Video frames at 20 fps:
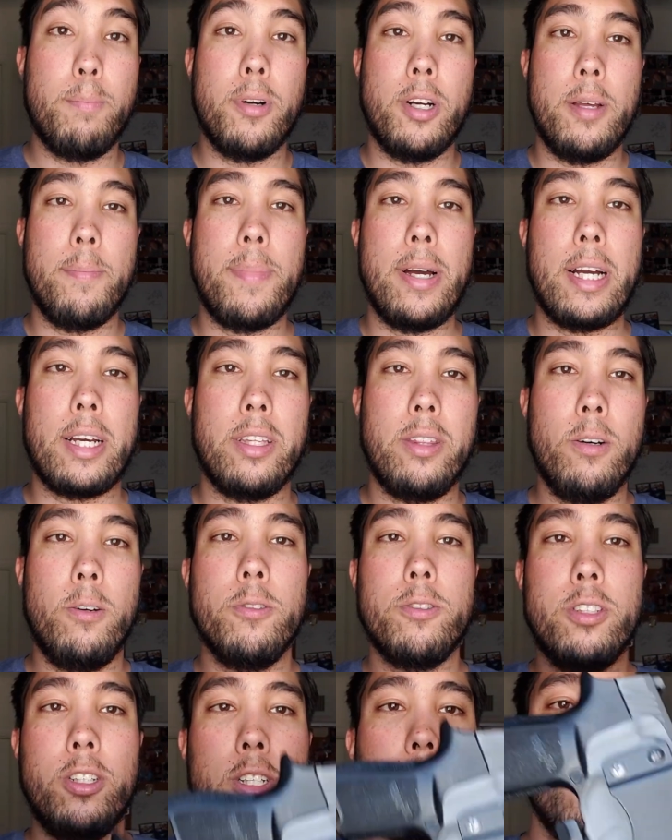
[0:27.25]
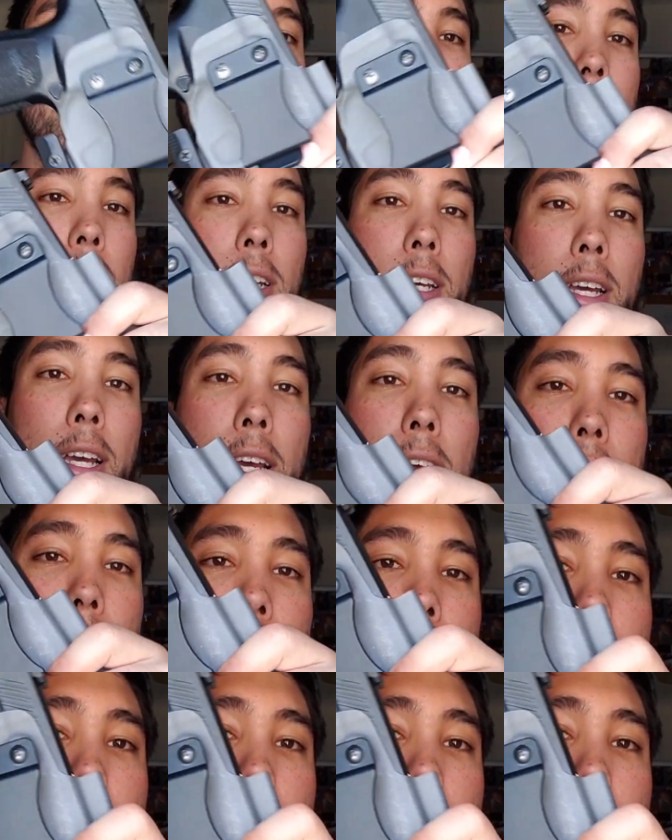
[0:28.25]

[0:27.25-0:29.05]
put it back in the holster, and